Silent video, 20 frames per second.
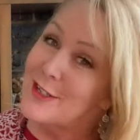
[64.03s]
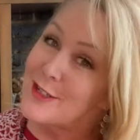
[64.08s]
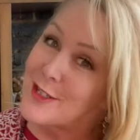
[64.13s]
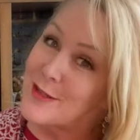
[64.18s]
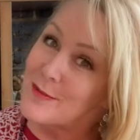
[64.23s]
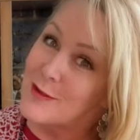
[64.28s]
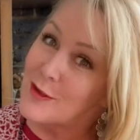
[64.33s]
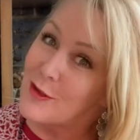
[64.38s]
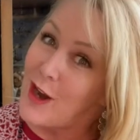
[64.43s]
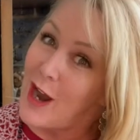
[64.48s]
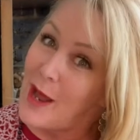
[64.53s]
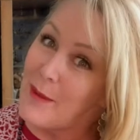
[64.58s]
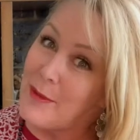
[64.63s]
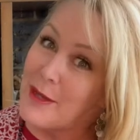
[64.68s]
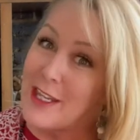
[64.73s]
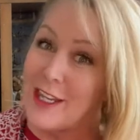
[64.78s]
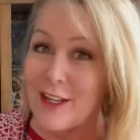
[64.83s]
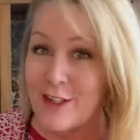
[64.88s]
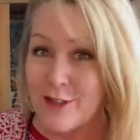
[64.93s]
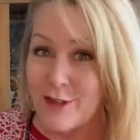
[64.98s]
subscribing.
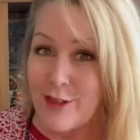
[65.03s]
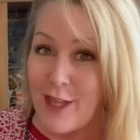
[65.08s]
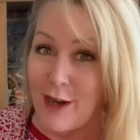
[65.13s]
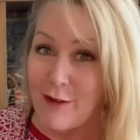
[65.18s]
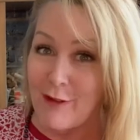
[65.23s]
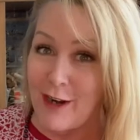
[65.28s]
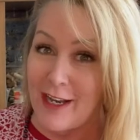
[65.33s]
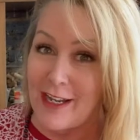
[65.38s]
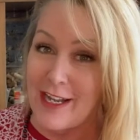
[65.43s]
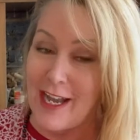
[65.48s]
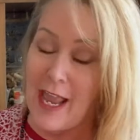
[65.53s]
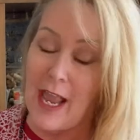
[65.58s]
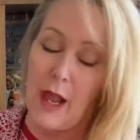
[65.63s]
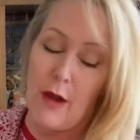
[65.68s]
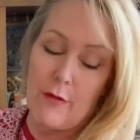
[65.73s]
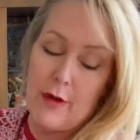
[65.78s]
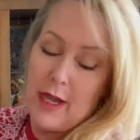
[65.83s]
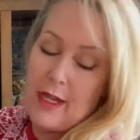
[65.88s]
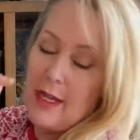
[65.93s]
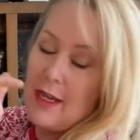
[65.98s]
You can do that right now,
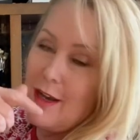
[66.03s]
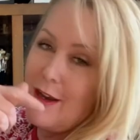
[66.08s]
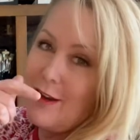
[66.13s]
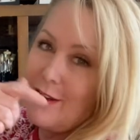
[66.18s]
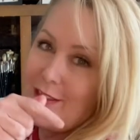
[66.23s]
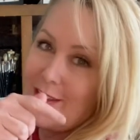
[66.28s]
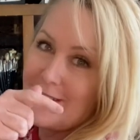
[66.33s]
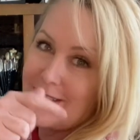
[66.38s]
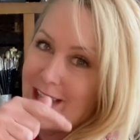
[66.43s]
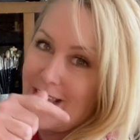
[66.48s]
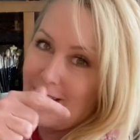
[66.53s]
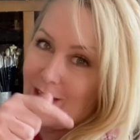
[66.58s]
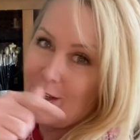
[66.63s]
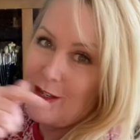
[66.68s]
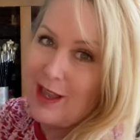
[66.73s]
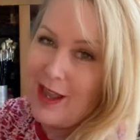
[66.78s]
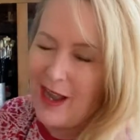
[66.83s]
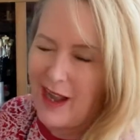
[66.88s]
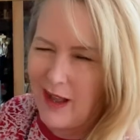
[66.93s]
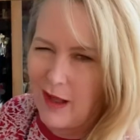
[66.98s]
right here. There's that little
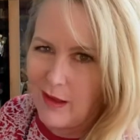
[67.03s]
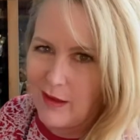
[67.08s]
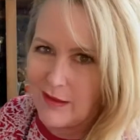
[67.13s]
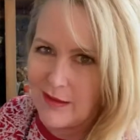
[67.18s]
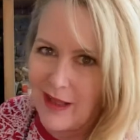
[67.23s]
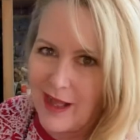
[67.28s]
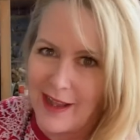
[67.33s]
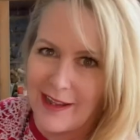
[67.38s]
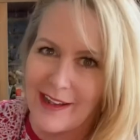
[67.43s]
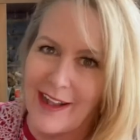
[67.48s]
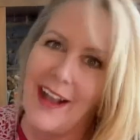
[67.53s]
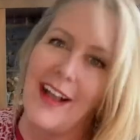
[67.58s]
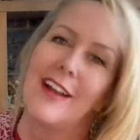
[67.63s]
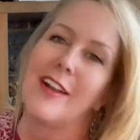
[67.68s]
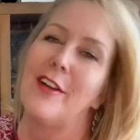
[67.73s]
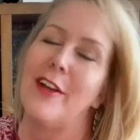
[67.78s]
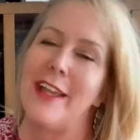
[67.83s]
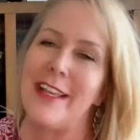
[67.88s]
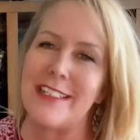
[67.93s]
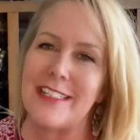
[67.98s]
owl icon.
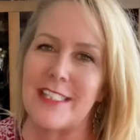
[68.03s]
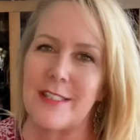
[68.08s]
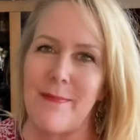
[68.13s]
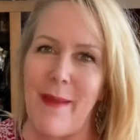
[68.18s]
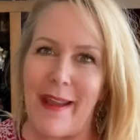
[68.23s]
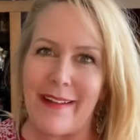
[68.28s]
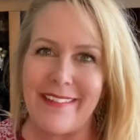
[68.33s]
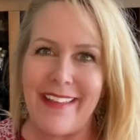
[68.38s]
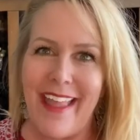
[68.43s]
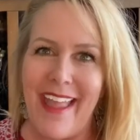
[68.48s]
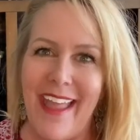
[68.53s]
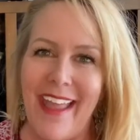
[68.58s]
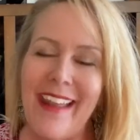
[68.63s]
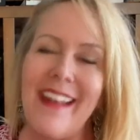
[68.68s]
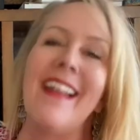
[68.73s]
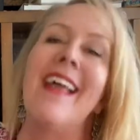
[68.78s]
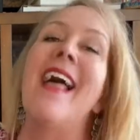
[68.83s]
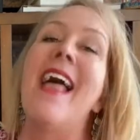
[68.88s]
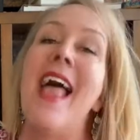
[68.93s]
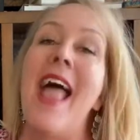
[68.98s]
Go ahead and smack
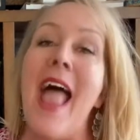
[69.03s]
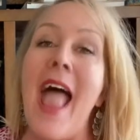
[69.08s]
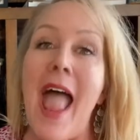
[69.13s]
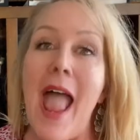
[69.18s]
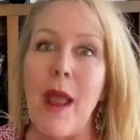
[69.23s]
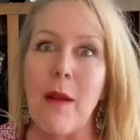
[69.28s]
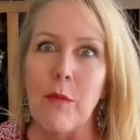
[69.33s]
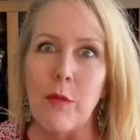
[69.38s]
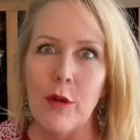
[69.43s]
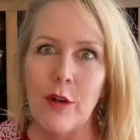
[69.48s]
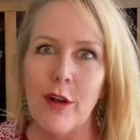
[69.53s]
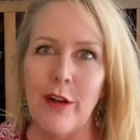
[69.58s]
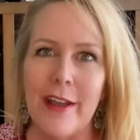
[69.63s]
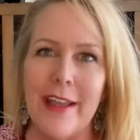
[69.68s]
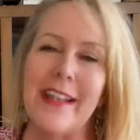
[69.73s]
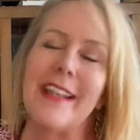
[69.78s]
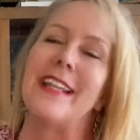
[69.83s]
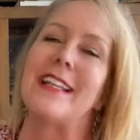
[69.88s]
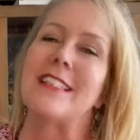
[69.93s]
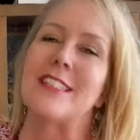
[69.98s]
that. And we'll go ahead
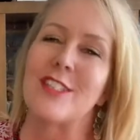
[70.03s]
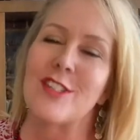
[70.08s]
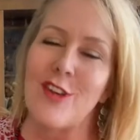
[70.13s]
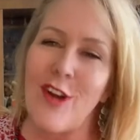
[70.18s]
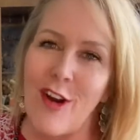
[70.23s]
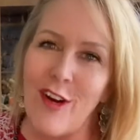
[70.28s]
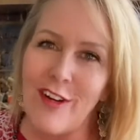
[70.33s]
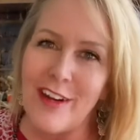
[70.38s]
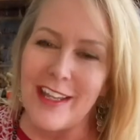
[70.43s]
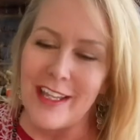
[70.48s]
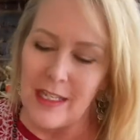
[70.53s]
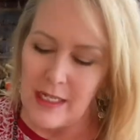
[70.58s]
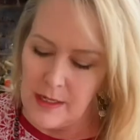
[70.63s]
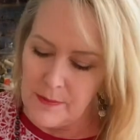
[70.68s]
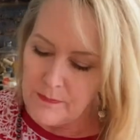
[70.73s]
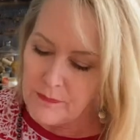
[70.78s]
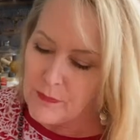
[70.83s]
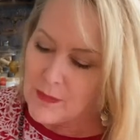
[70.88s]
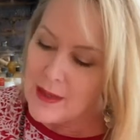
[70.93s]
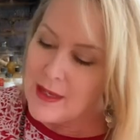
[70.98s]
and get started
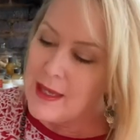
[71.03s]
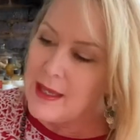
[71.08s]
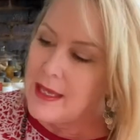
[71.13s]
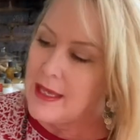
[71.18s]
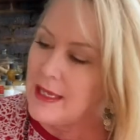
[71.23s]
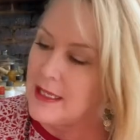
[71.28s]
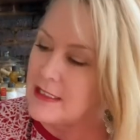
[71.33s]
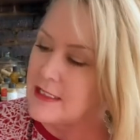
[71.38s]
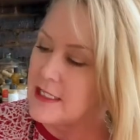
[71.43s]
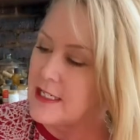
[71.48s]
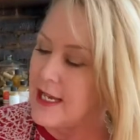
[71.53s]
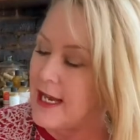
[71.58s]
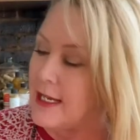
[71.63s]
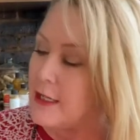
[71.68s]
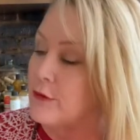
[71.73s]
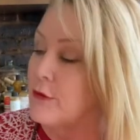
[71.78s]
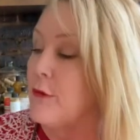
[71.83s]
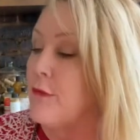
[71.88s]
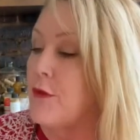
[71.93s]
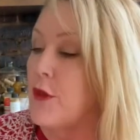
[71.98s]
in
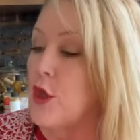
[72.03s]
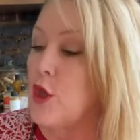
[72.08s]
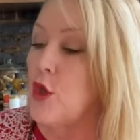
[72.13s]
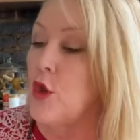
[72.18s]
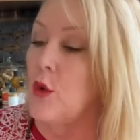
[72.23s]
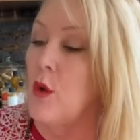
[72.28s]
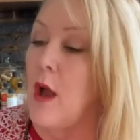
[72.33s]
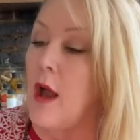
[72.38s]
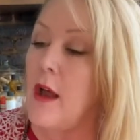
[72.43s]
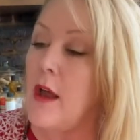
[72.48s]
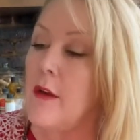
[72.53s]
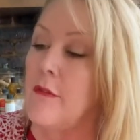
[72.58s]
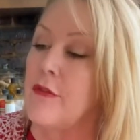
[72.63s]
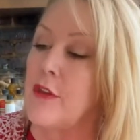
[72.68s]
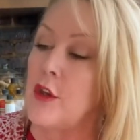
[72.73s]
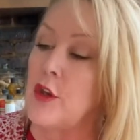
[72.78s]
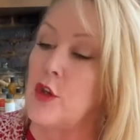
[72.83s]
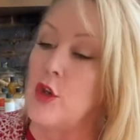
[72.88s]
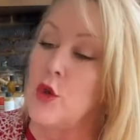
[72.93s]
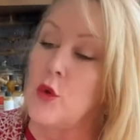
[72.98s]
today's review of the
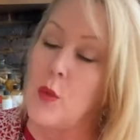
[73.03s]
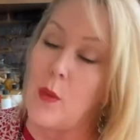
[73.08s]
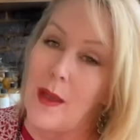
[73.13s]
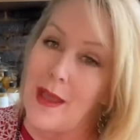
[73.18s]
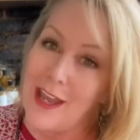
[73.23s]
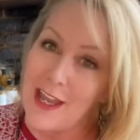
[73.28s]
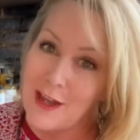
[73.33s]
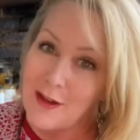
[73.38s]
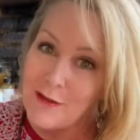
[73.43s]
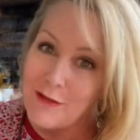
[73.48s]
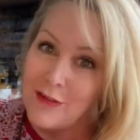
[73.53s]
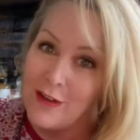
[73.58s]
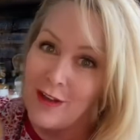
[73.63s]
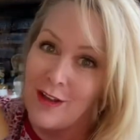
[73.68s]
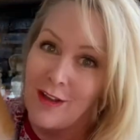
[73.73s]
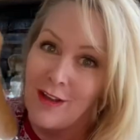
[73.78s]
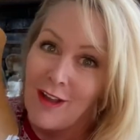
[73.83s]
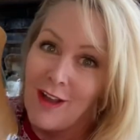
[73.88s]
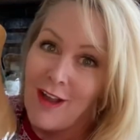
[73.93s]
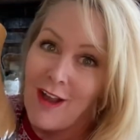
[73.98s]
New
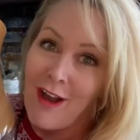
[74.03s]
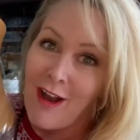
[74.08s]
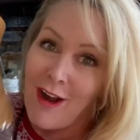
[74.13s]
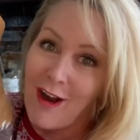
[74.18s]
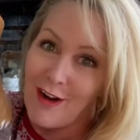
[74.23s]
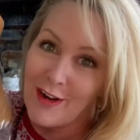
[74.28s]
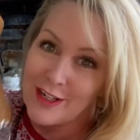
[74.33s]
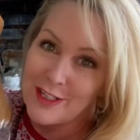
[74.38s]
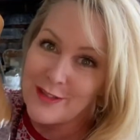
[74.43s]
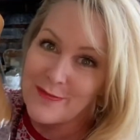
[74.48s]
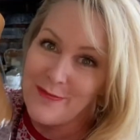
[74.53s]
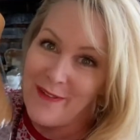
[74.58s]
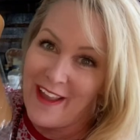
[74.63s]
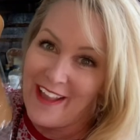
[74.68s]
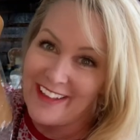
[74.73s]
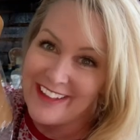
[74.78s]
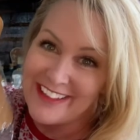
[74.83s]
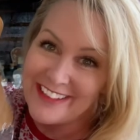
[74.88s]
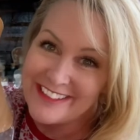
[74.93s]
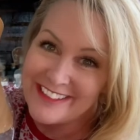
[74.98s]
Wave Artist
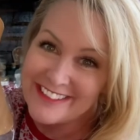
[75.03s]
Palette.